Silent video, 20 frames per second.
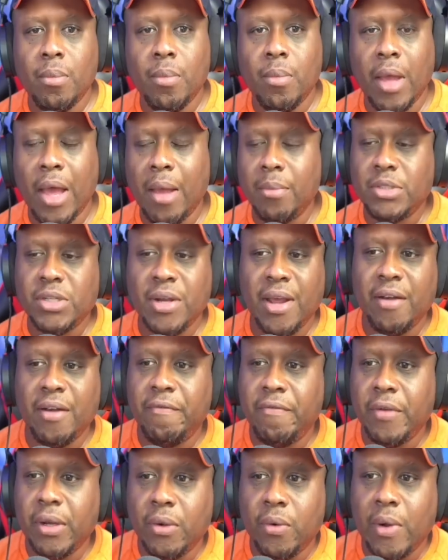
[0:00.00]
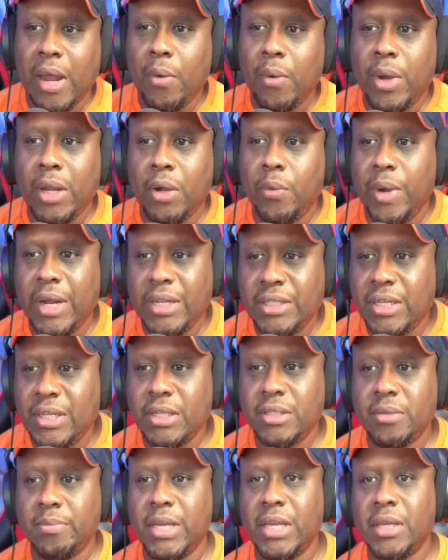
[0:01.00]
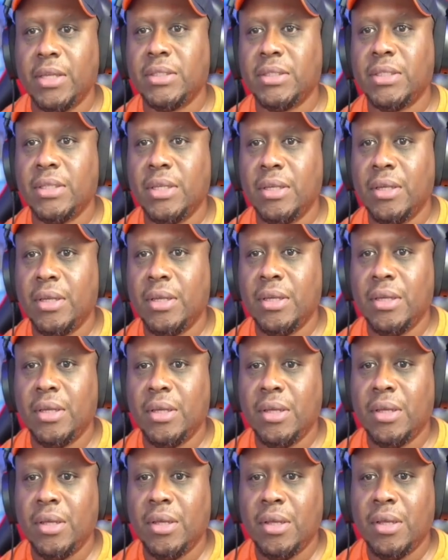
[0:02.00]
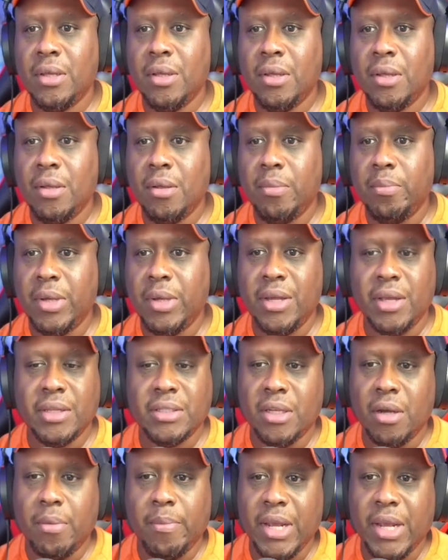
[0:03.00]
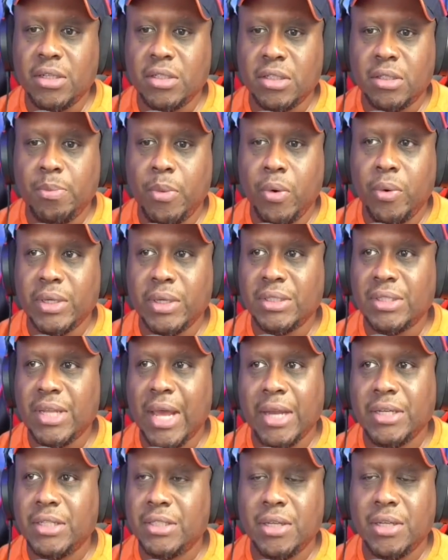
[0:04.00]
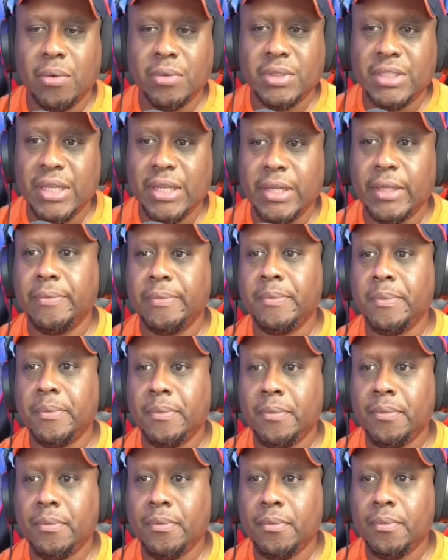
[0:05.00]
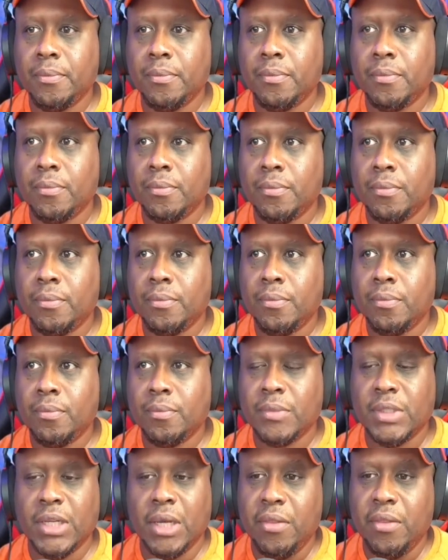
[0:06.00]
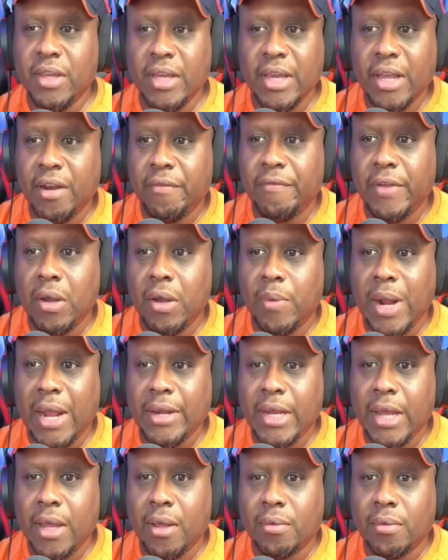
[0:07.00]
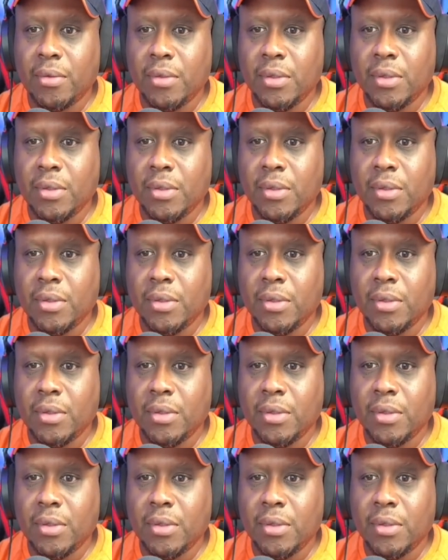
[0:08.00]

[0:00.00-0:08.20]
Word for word: I'm trying to figure out what racism is. Because in the major sports, I just don't see it. The NFL right now,